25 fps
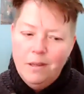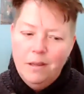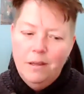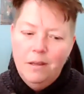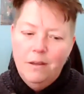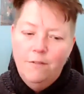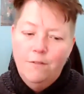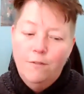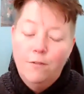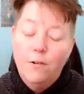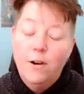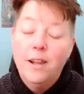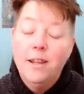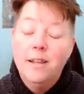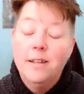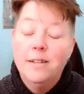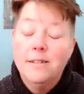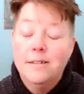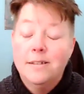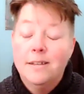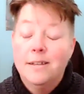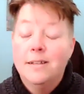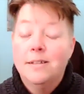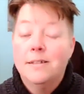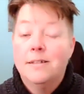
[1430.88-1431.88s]

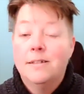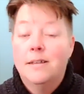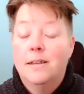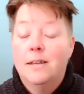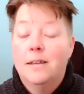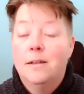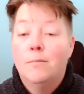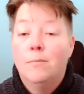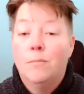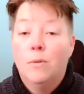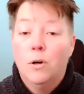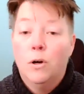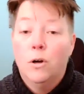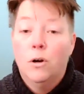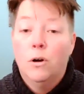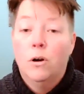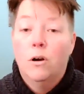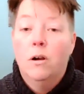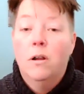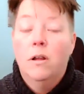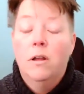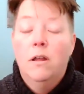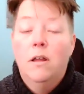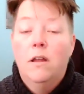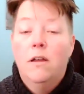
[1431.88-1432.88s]
Frankincense and myrrh.
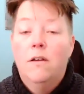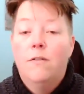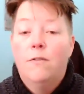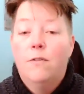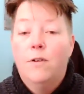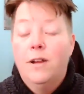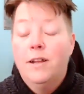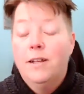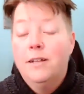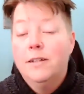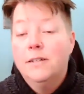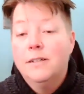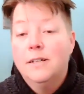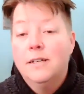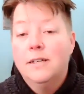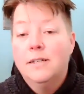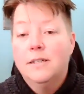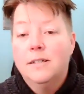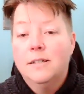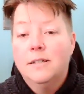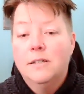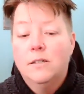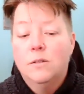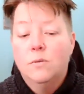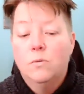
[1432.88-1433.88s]
Frankincense
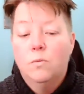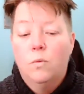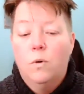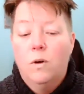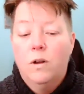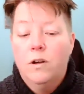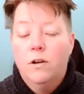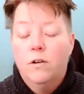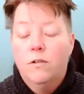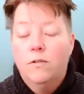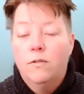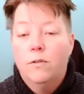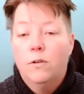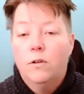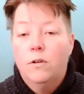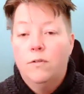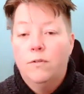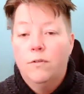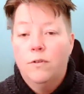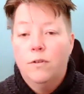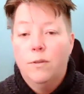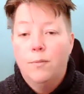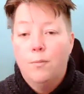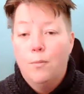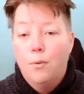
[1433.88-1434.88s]
is wonderful
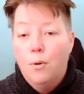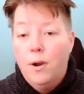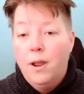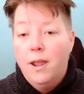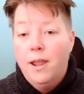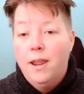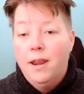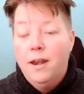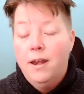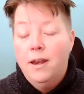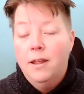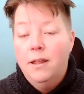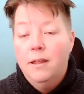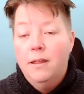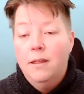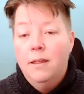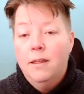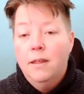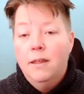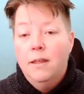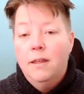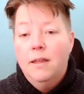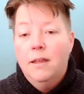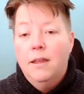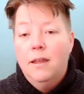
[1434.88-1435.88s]
for the brain,
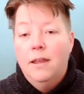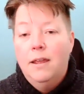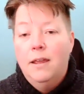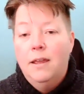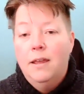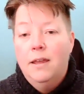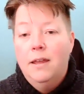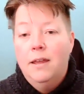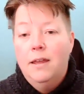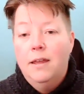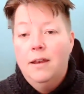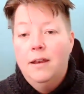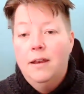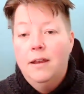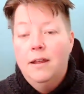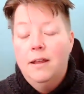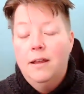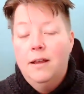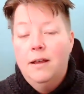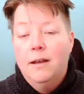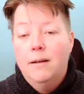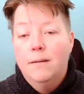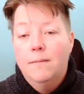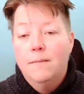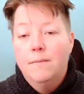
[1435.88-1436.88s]
and
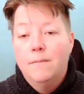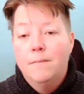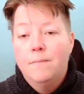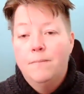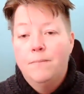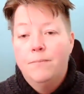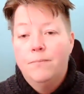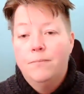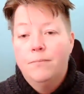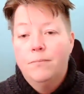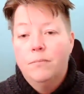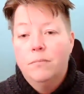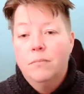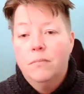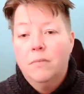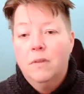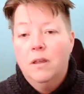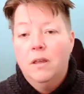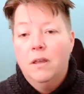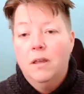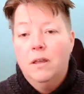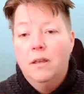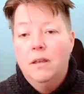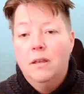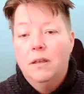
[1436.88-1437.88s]

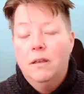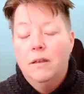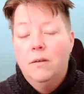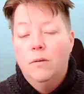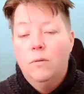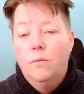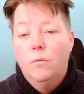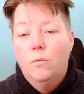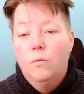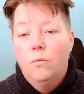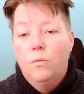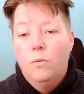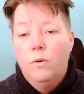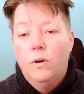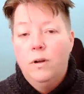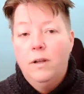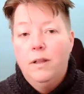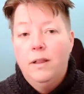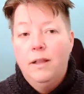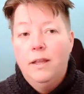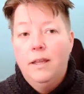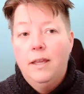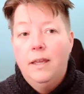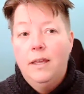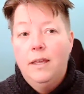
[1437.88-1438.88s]
it
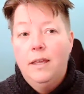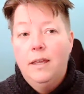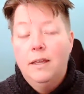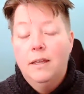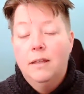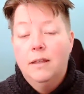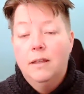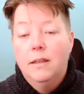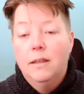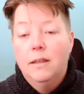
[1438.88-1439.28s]
really